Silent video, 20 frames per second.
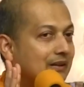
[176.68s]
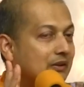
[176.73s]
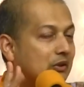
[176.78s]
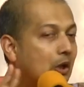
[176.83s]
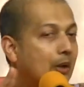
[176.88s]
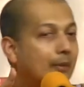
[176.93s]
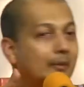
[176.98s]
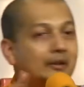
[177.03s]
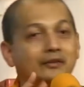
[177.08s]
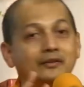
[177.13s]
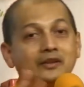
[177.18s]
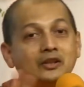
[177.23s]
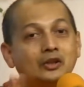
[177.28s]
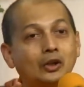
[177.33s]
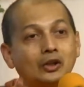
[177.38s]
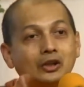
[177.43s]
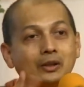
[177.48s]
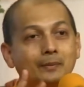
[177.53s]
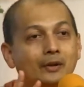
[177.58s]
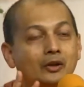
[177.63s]
Normally we
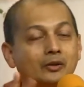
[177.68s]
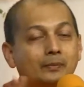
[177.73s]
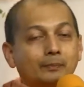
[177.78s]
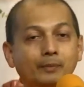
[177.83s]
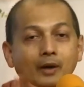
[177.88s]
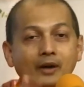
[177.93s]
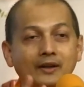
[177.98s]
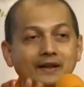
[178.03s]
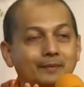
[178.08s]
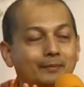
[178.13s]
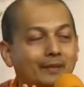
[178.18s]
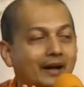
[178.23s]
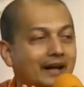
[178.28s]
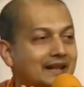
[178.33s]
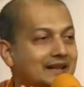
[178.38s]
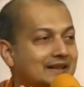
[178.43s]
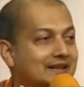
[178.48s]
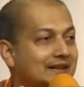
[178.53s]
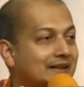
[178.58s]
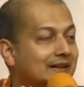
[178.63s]
talk about
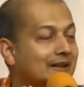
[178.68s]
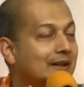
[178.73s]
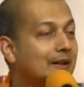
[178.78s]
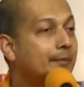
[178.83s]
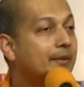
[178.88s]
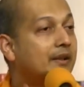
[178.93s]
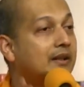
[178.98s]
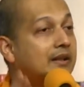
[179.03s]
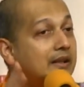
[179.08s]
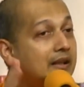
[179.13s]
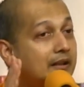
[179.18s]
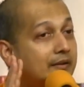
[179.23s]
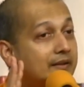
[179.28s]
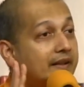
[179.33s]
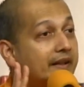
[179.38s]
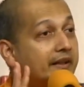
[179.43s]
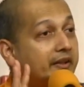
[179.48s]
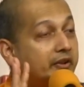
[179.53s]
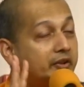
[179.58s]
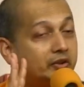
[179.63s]
body-mind, but here
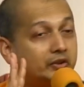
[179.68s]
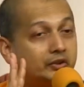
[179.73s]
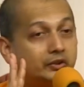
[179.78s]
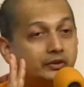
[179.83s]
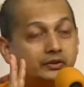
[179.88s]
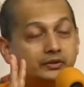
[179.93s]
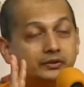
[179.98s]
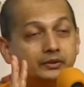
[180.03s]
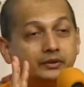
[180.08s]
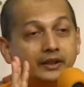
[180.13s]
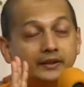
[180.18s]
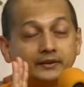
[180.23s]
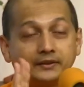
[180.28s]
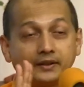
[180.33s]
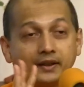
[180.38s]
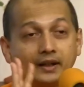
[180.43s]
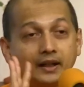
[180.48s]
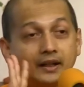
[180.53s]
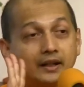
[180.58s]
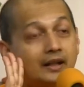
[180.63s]
there
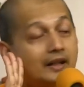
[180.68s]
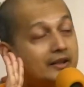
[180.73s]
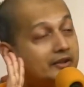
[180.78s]
are